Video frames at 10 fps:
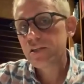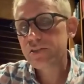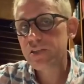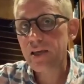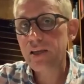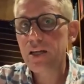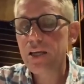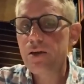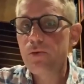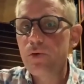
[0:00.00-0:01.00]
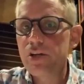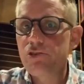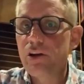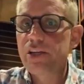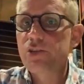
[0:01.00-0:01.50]
Secondly, we're
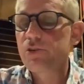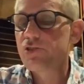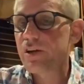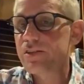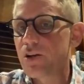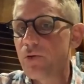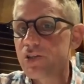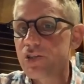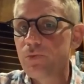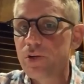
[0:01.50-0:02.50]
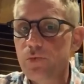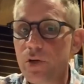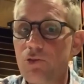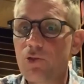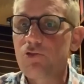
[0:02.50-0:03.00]
trying to address a question which
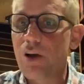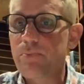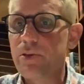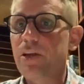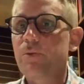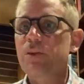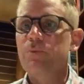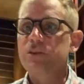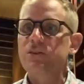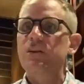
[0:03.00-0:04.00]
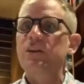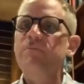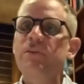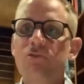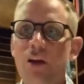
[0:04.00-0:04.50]
we're all grappling with, and we've certainly
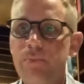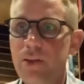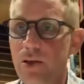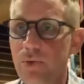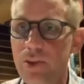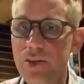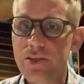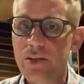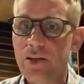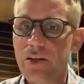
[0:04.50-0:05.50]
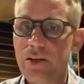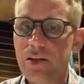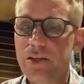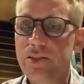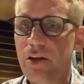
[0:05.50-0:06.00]
been grappling with this in
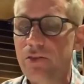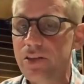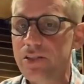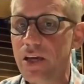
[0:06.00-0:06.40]
Southeast